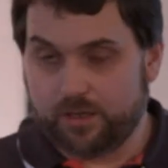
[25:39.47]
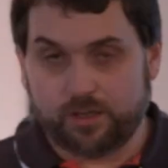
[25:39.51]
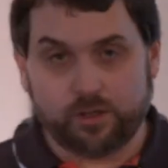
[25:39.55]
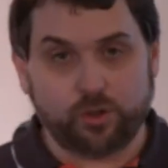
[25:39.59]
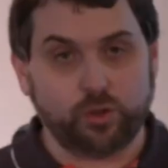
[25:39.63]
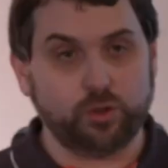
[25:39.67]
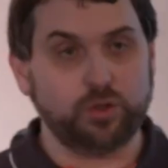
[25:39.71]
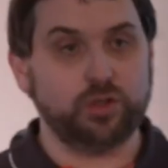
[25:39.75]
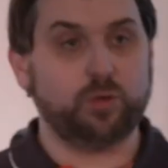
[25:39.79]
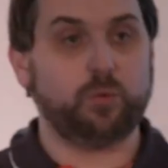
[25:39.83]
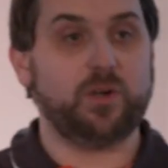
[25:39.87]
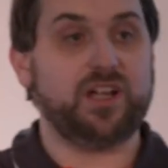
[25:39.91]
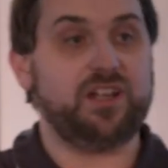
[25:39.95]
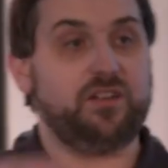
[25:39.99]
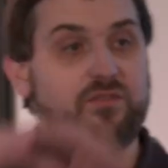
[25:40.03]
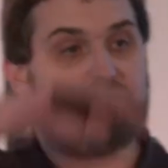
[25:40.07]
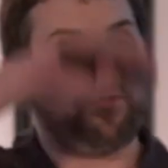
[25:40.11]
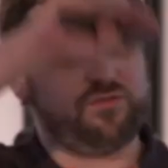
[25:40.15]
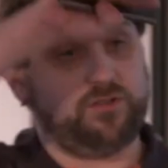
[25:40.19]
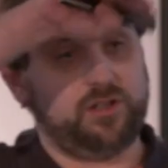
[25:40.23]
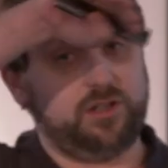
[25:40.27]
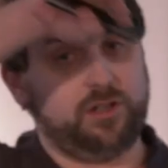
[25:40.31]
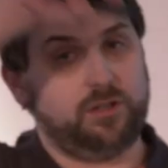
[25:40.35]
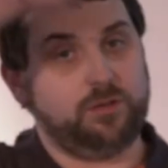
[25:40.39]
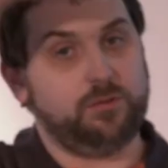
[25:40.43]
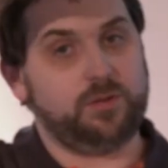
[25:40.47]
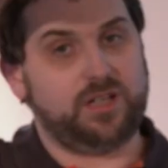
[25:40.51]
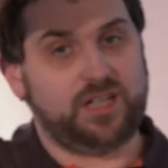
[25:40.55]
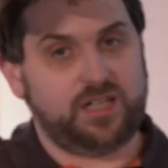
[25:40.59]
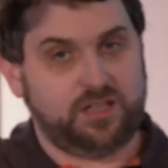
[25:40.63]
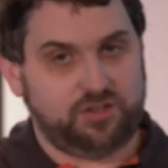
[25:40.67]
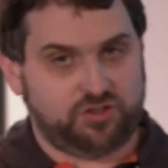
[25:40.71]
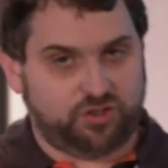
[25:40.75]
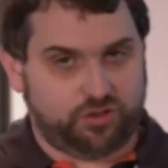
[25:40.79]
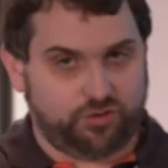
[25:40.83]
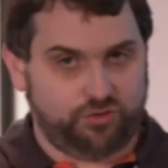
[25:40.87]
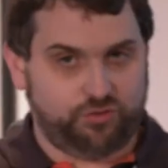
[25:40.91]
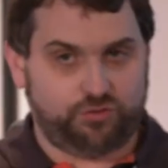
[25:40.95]
All the way through,
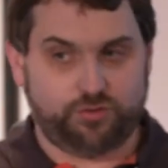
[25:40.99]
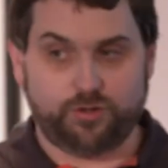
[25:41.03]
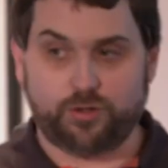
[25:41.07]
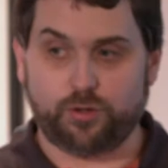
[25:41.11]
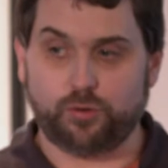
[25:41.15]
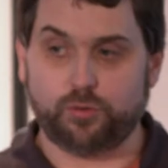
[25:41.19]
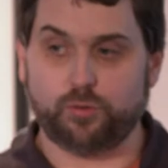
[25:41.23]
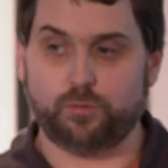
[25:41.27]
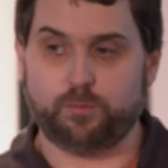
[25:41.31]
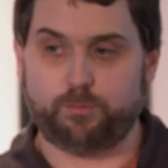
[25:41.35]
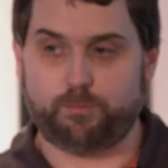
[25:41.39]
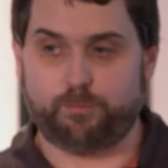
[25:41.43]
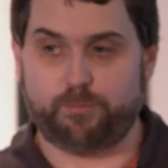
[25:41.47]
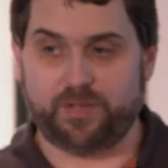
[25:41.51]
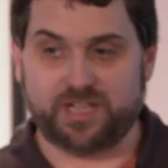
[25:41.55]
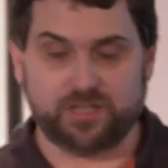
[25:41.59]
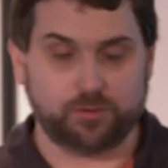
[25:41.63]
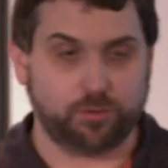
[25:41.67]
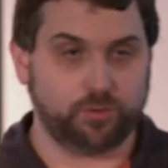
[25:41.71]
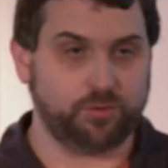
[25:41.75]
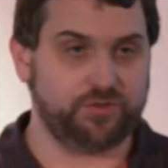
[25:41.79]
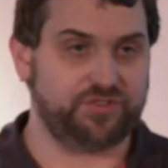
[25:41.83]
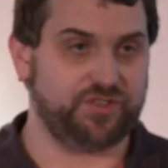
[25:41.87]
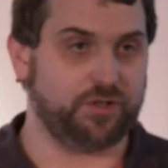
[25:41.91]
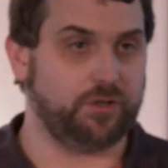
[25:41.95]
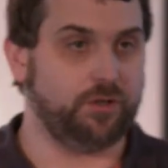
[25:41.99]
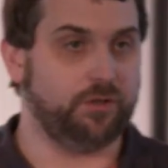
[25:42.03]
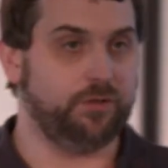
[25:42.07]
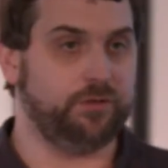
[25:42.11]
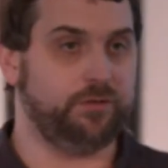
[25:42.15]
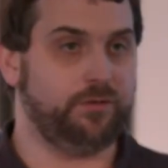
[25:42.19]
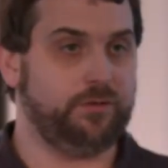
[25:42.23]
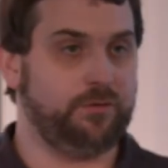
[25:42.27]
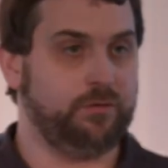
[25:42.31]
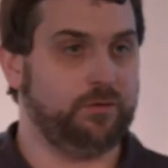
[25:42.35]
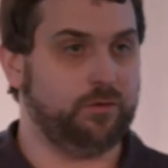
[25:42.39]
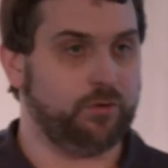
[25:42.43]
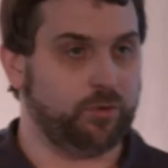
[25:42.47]
each control builds on
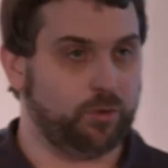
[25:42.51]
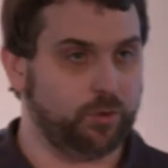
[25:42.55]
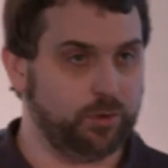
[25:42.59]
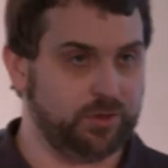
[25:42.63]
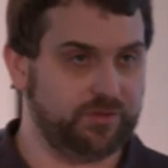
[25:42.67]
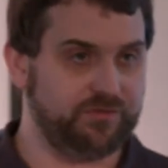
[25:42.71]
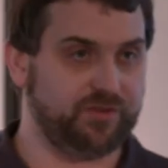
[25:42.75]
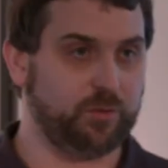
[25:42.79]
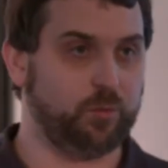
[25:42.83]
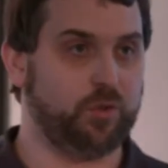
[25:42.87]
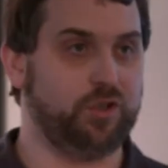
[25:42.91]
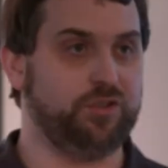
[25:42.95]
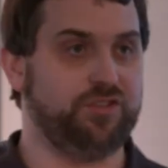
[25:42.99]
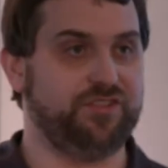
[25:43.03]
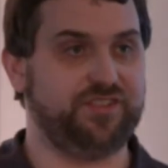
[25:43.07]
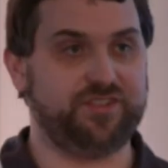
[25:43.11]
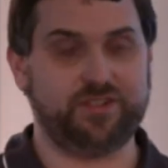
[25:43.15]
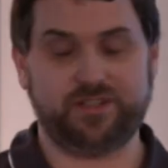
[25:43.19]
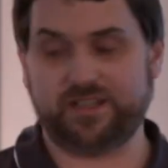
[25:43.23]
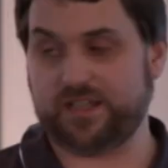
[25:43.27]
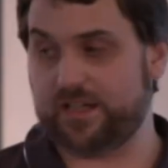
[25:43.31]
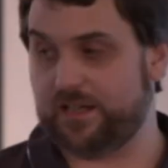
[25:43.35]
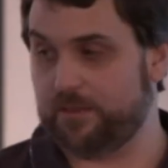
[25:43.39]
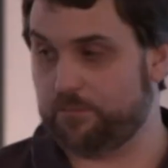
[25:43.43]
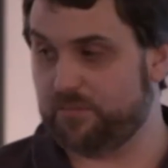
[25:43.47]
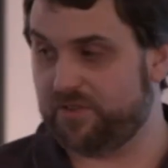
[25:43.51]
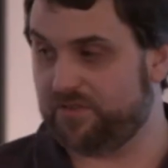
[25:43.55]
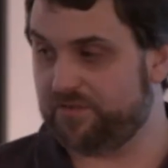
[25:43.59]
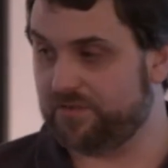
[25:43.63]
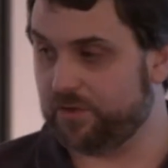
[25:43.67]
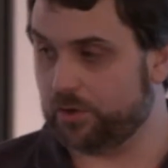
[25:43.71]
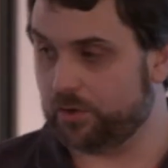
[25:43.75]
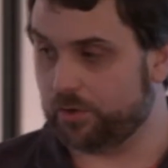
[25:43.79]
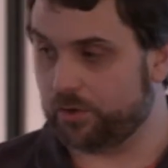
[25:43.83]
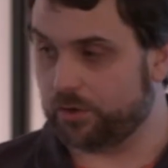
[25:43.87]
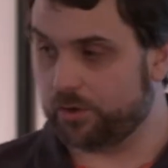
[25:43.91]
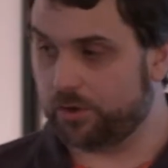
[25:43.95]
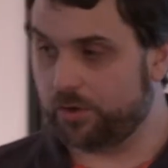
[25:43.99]
all of the ones that came
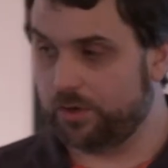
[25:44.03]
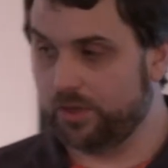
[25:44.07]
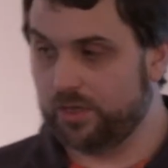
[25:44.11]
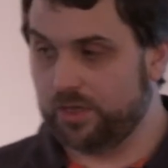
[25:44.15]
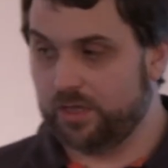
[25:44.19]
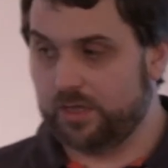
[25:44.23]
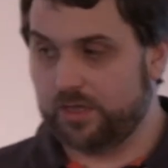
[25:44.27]
before,